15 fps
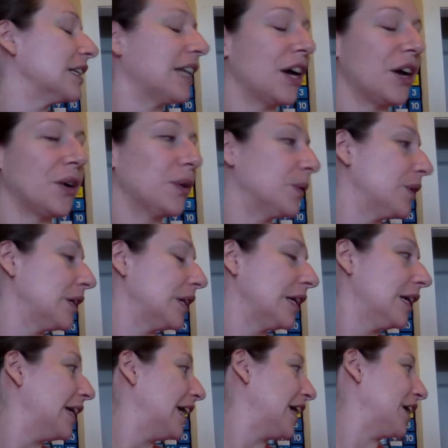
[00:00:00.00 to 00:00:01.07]
No.
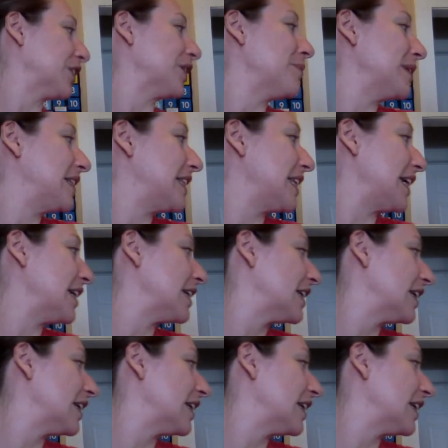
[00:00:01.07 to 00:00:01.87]
Here, let me see.